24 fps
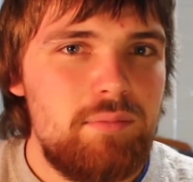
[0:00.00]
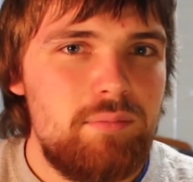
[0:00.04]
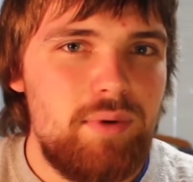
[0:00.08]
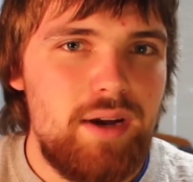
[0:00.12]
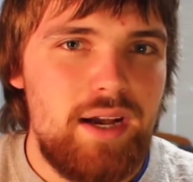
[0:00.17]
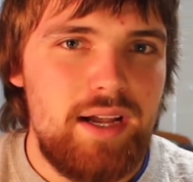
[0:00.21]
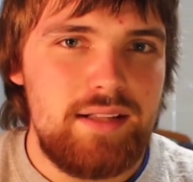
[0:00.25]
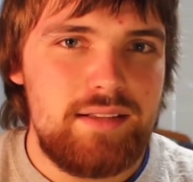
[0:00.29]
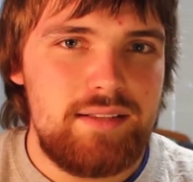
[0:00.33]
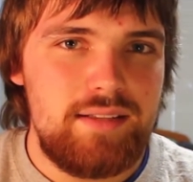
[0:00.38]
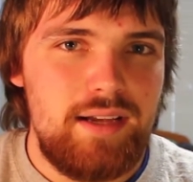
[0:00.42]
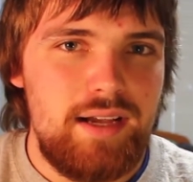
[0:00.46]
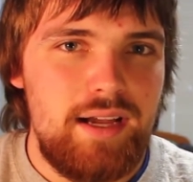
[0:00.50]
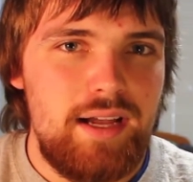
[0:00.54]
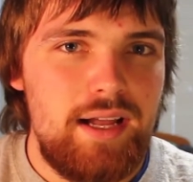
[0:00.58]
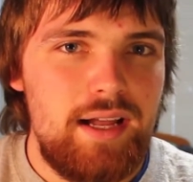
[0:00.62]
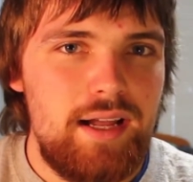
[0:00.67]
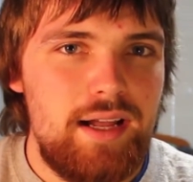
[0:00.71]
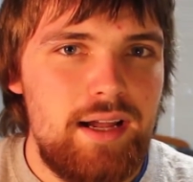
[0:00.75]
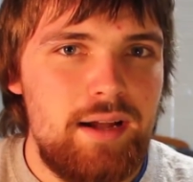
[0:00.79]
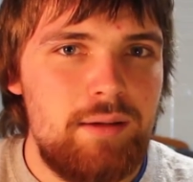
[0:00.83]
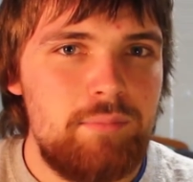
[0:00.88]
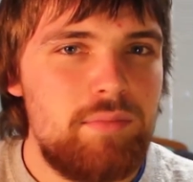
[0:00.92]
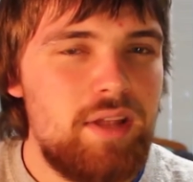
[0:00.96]
But
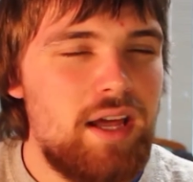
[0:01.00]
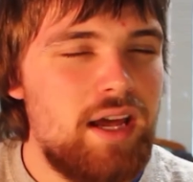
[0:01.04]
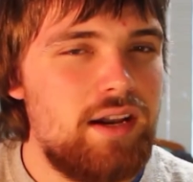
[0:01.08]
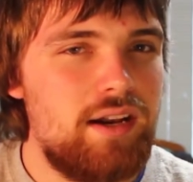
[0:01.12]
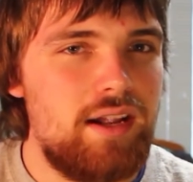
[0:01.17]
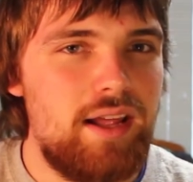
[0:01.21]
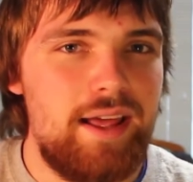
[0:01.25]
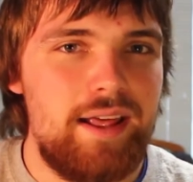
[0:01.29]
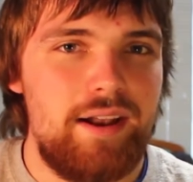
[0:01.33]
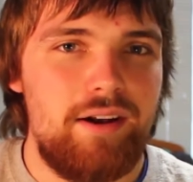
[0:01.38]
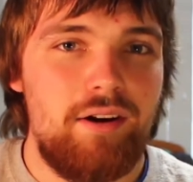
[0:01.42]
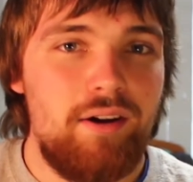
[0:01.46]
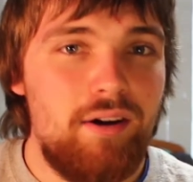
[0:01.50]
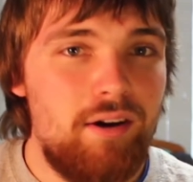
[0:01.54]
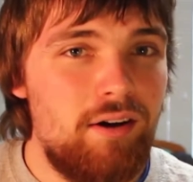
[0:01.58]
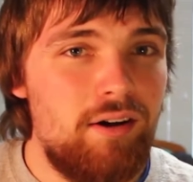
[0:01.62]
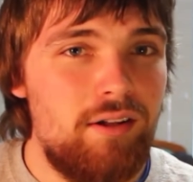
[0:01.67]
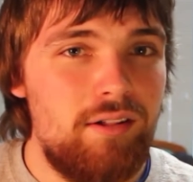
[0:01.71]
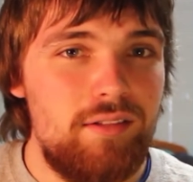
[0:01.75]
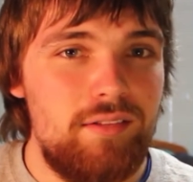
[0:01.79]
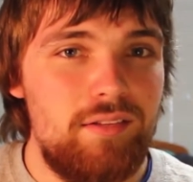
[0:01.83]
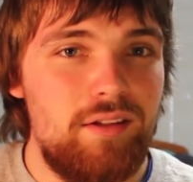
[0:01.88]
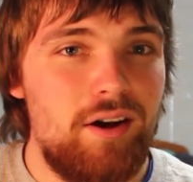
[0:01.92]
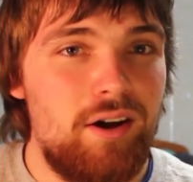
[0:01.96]
I'm not at
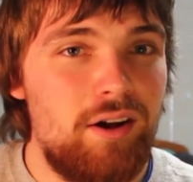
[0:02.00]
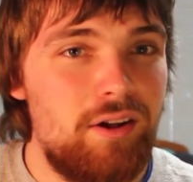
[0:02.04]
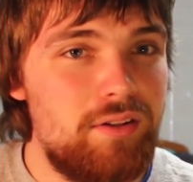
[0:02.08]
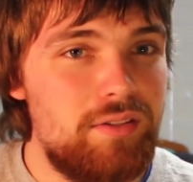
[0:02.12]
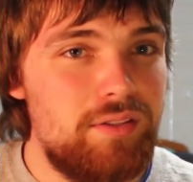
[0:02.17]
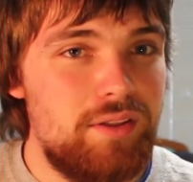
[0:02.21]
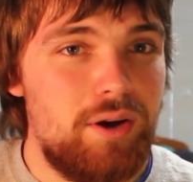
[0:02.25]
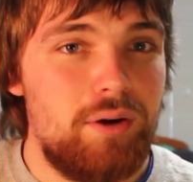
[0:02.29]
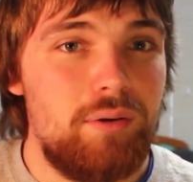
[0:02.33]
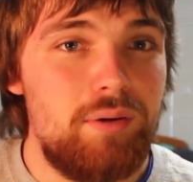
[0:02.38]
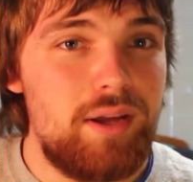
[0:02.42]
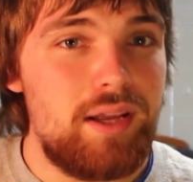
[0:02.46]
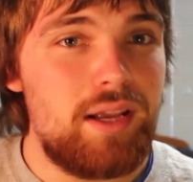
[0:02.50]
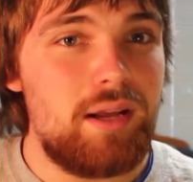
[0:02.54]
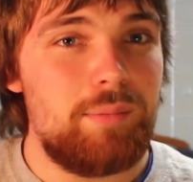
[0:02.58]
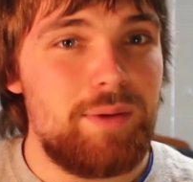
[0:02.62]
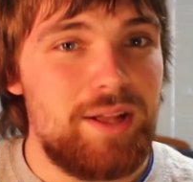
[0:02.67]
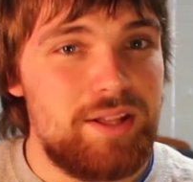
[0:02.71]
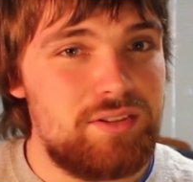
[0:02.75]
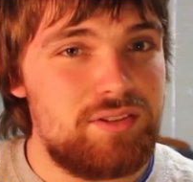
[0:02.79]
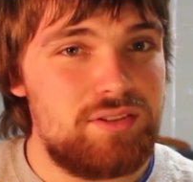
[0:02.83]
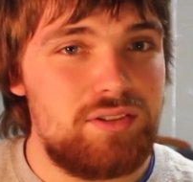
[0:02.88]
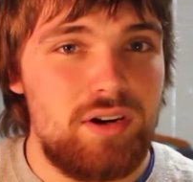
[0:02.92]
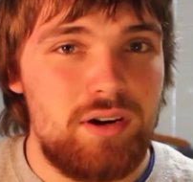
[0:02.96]
all knowing
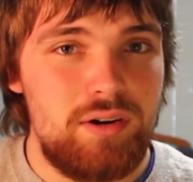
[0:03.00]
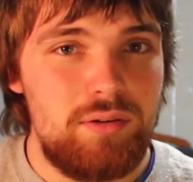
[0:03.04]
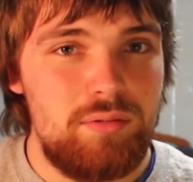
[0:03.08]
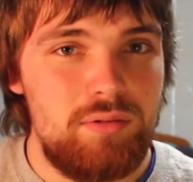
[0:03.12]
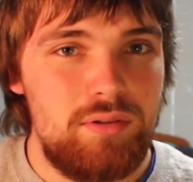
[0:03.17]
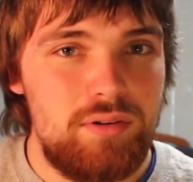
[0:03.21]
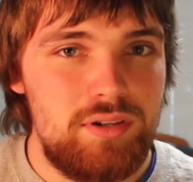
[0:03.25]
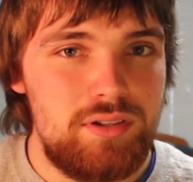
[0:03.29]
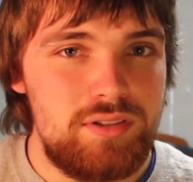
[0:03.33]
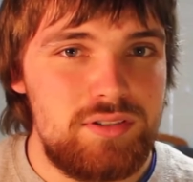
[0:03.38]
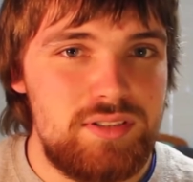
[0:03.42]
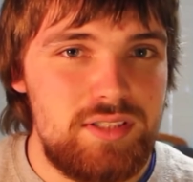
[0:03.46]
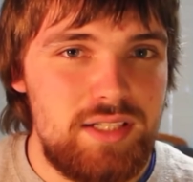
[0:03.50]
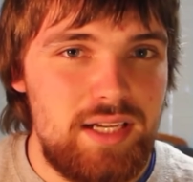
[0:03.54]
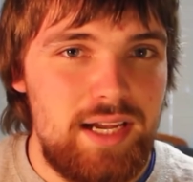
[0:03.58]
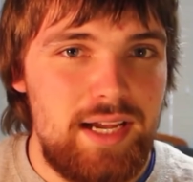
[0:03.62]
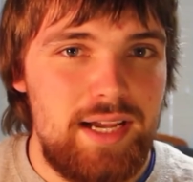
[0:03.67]
about Star Wars.